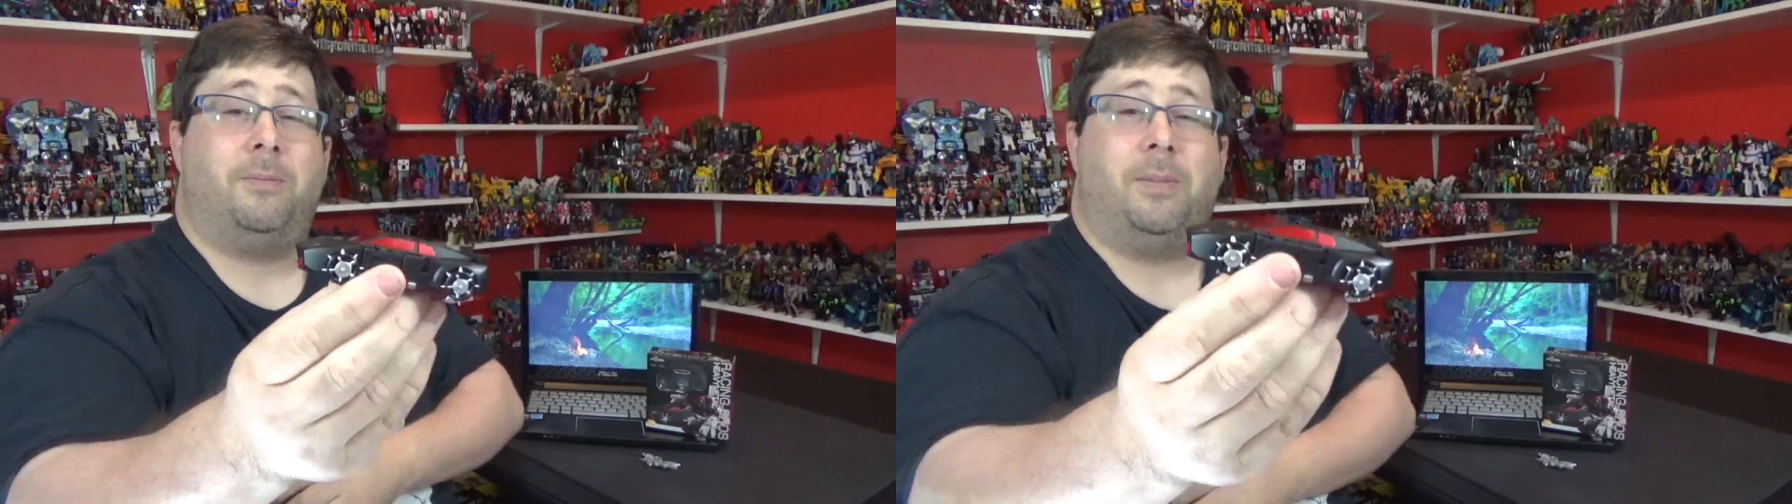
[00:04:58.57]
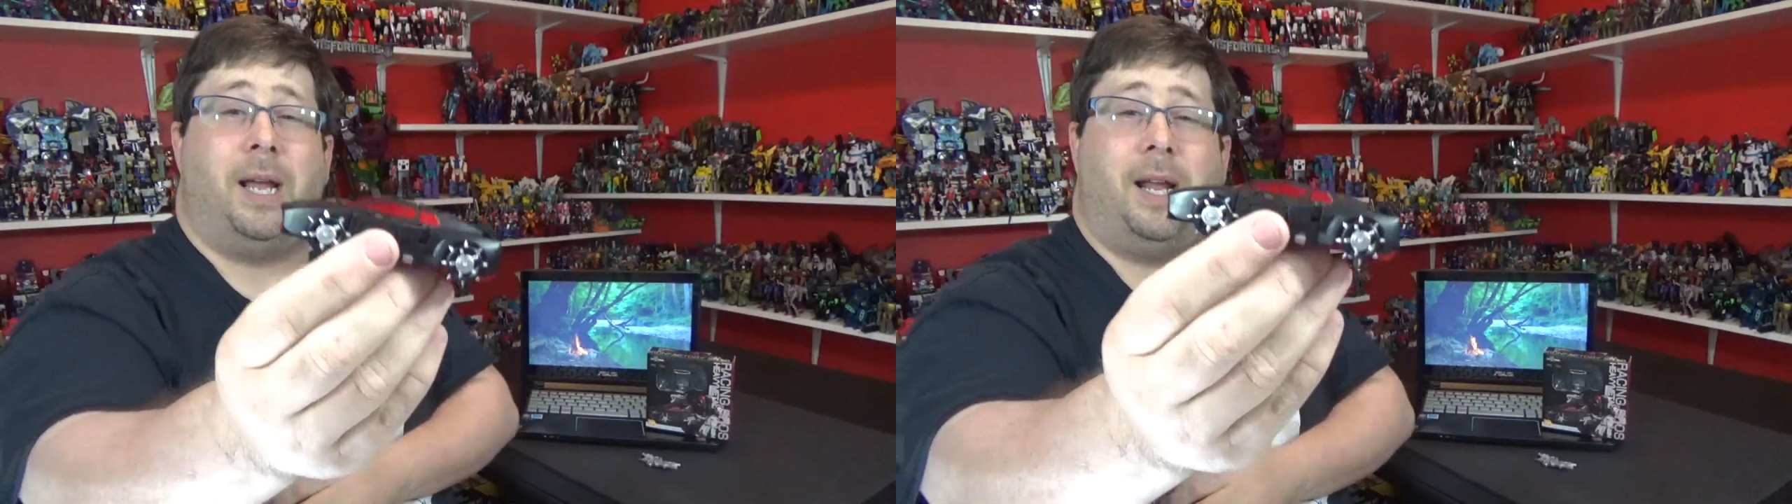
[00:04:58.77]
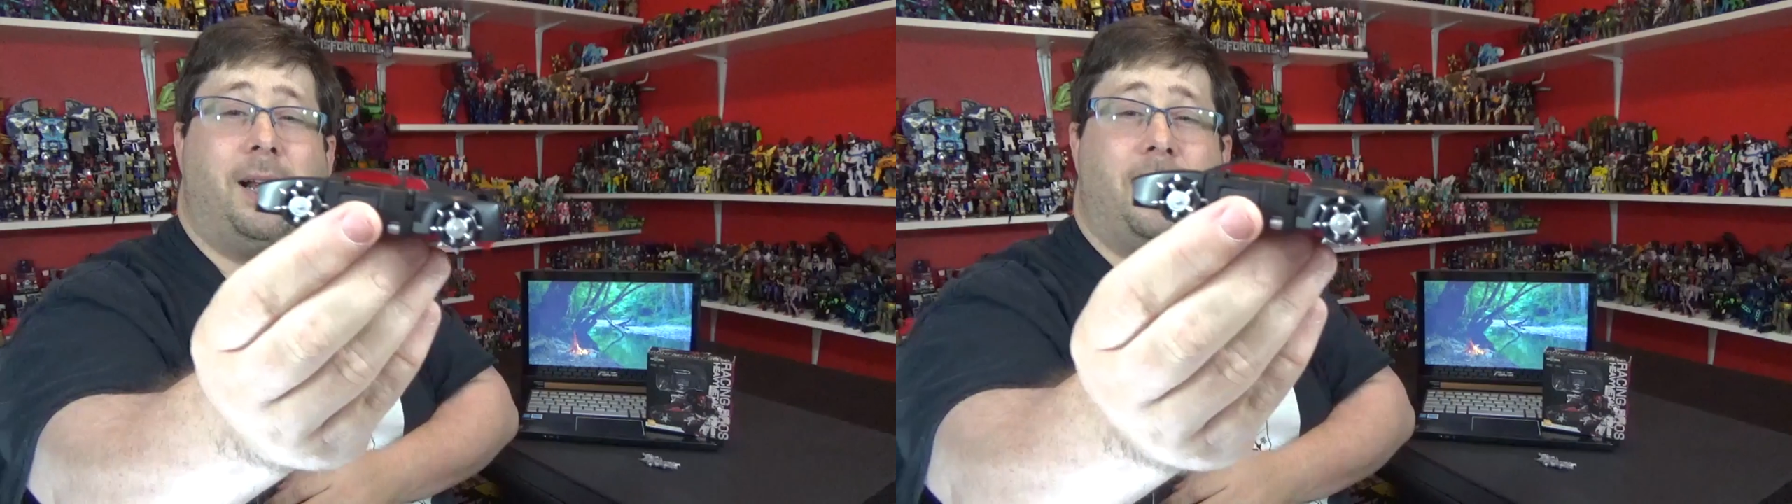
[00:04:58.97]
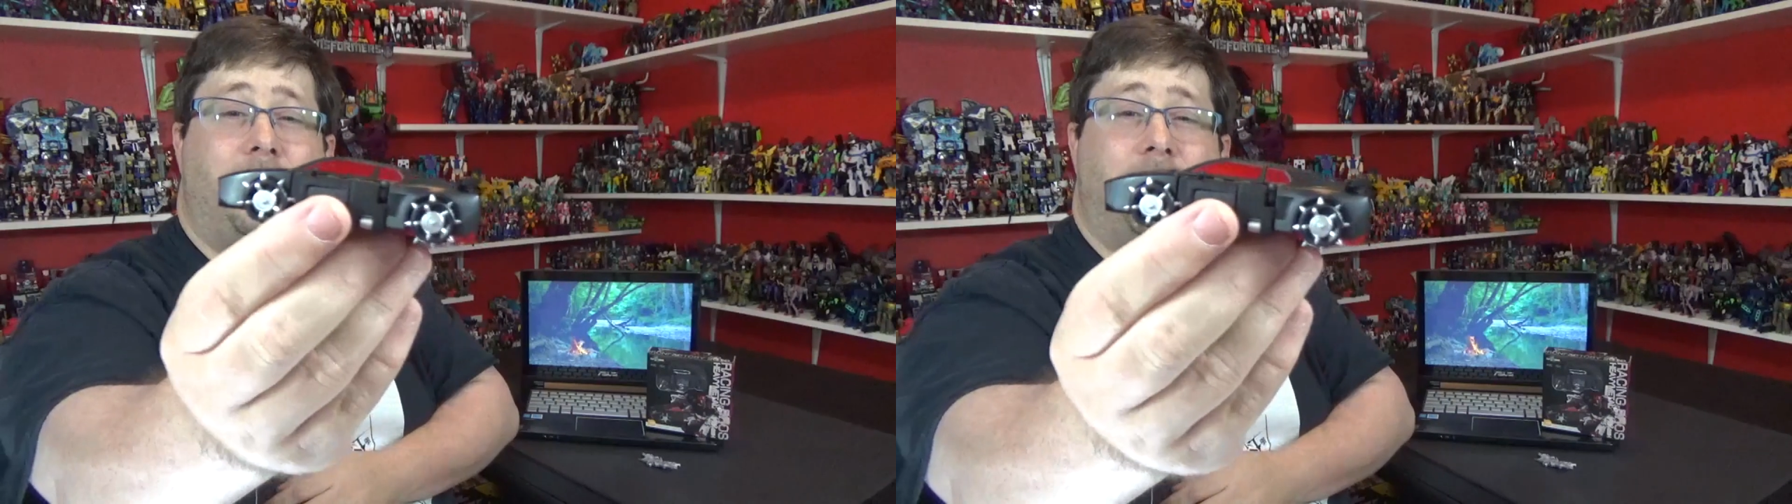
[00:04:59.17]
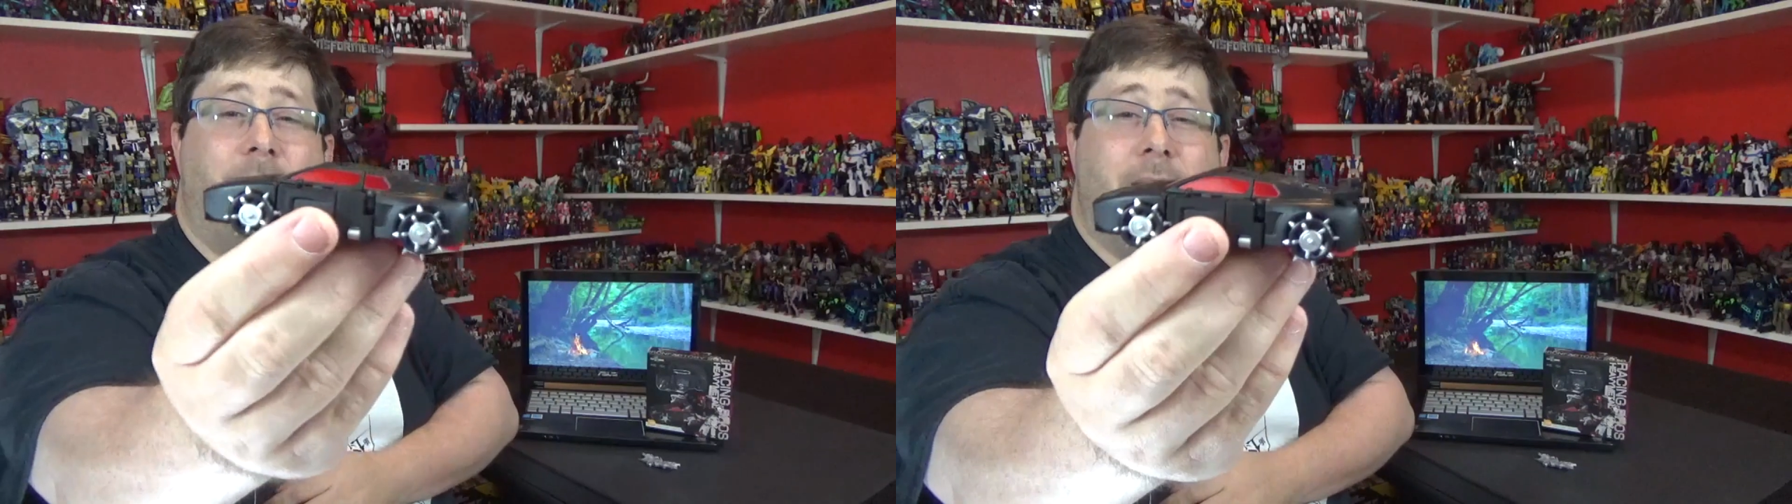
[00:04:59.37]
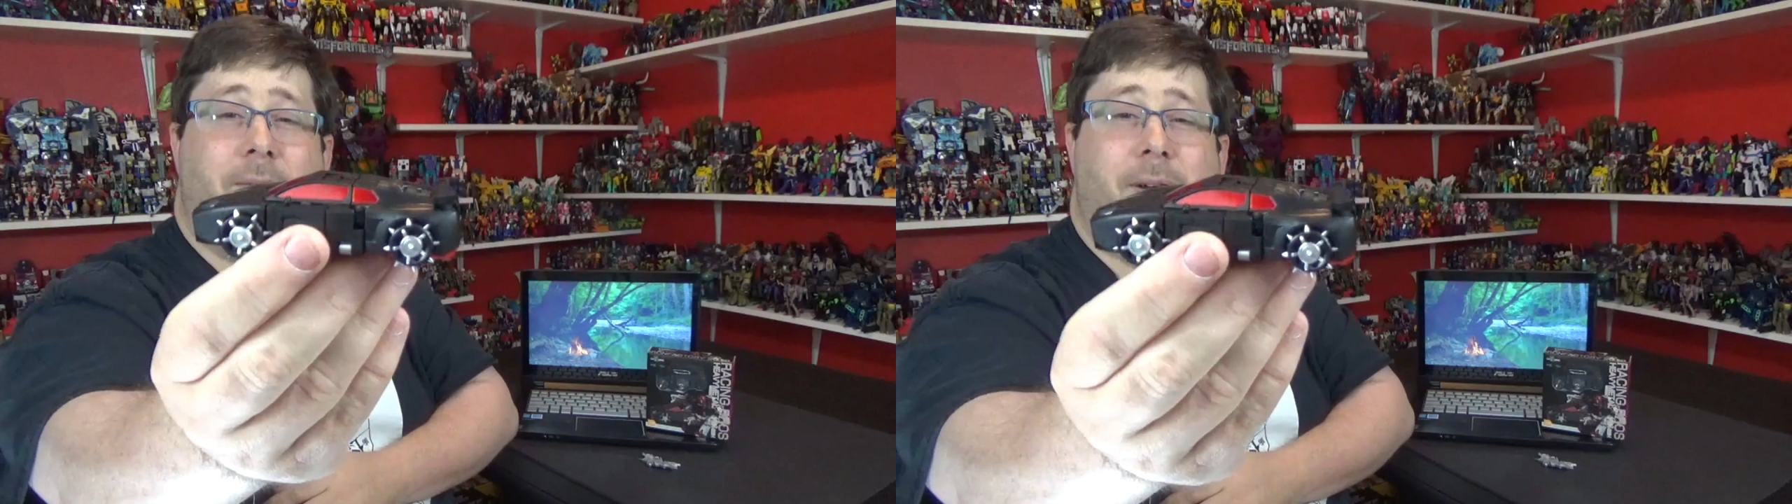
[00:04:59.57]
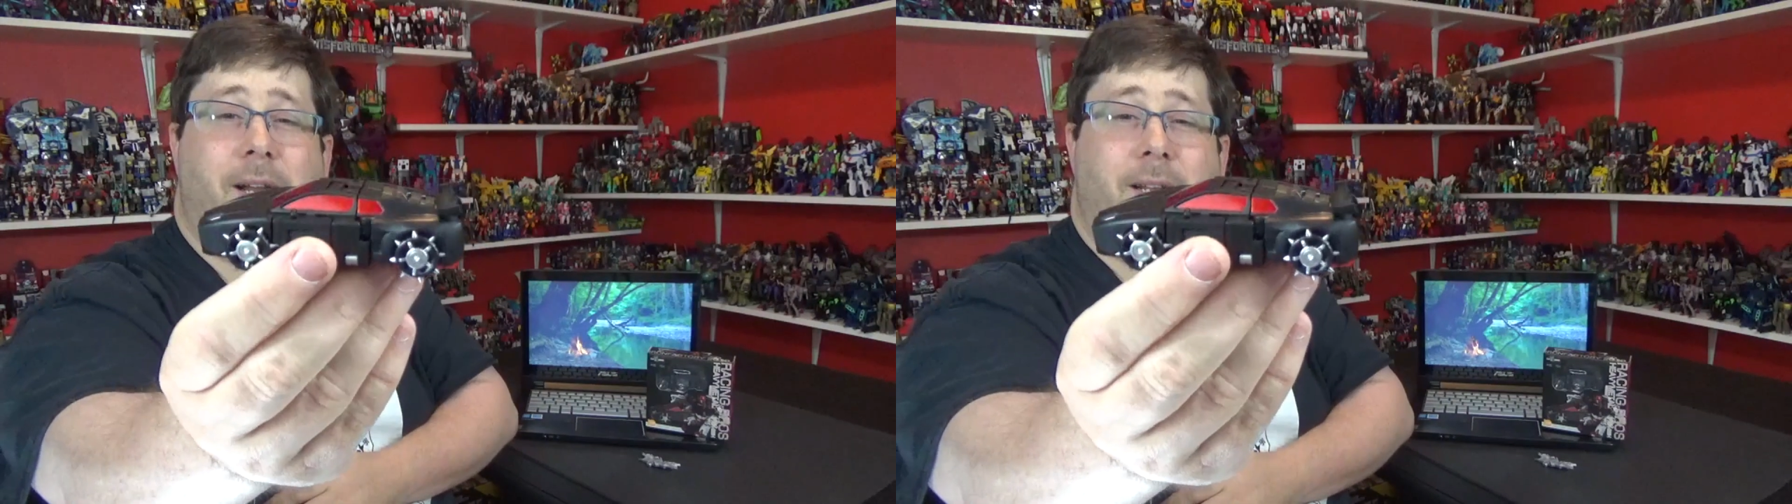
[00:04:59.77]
Man, I love that red.